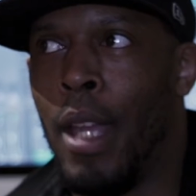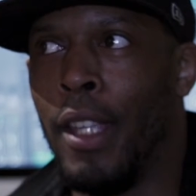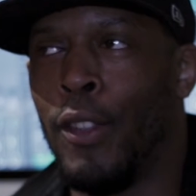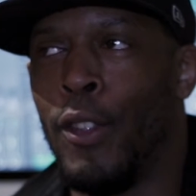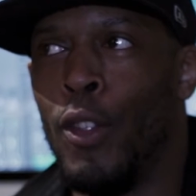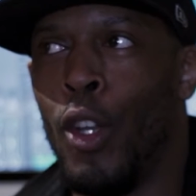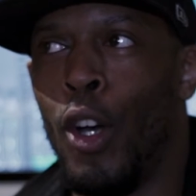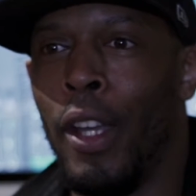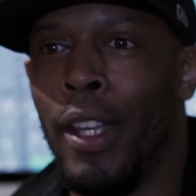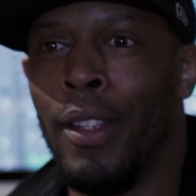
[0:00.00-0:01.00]
it's
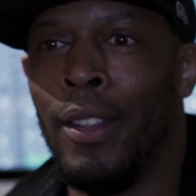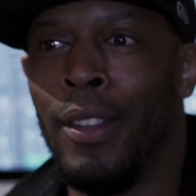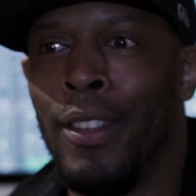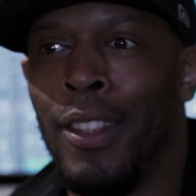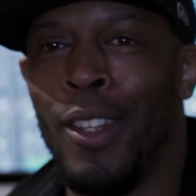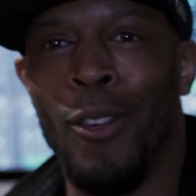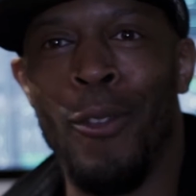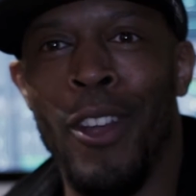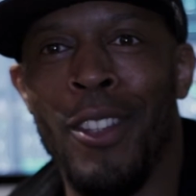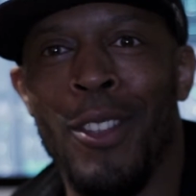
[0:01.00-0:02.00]
not in the
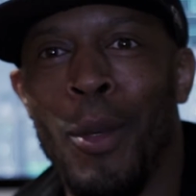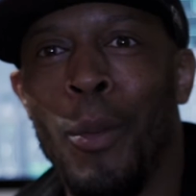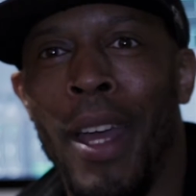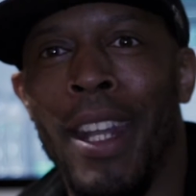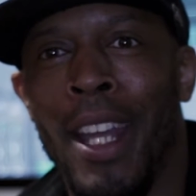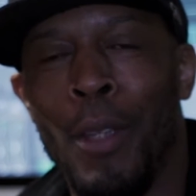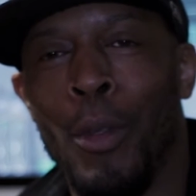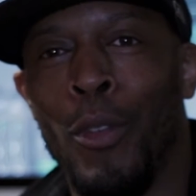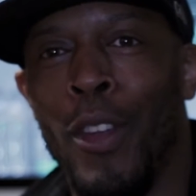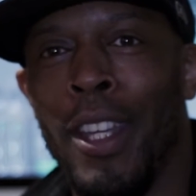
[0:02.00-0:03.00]
conventional way that you
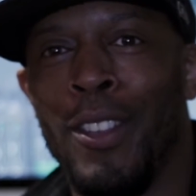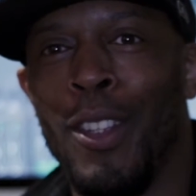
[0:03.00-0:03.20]
would think.